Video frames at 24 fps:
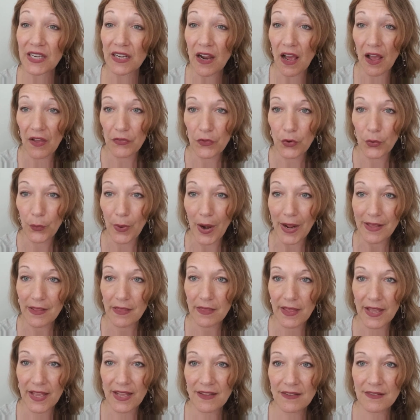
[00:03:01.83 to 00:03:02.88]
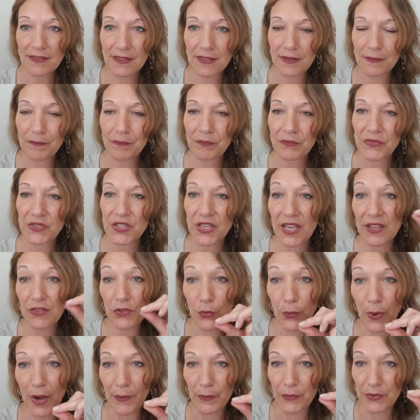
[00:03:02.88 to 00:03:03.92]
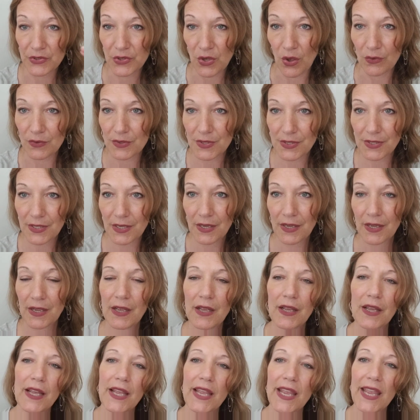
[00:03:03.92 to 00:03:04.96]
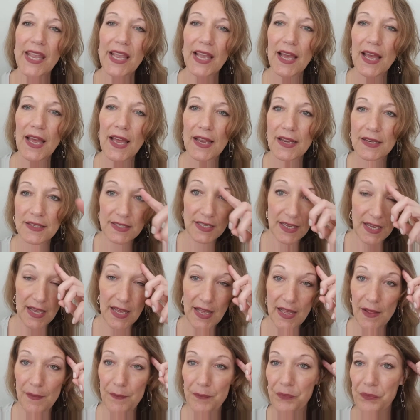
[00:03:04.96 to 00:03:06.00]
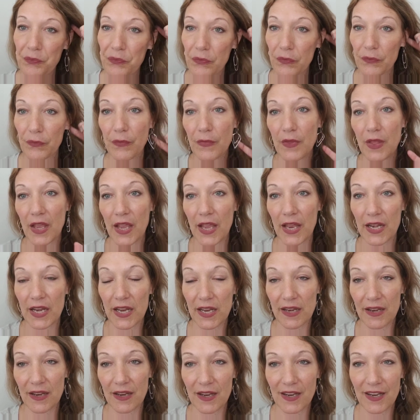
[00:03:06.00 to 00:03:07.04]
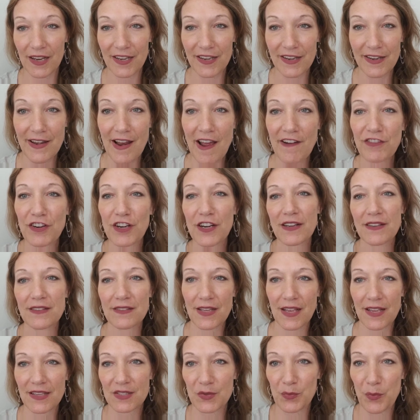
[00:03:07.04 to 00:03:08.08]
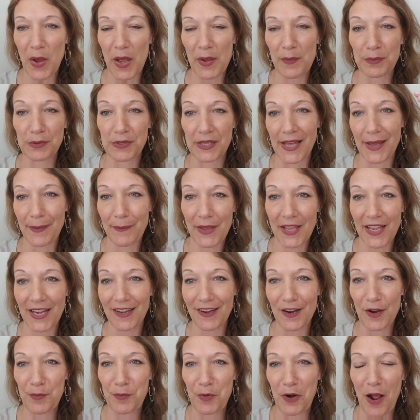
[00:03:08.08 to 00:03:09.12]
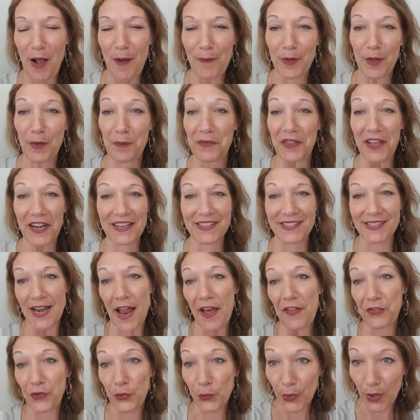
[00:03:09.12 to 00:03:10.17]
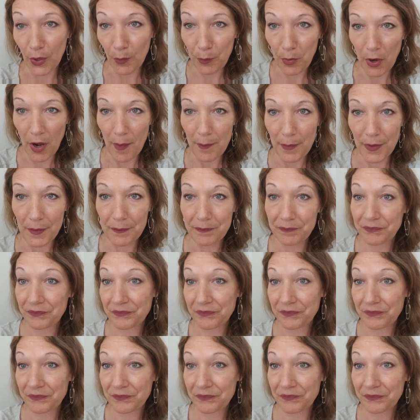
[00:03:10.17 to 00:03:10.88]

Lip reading: on the right things to get the right results. And it never exists by blaming a problem that is not the real problem.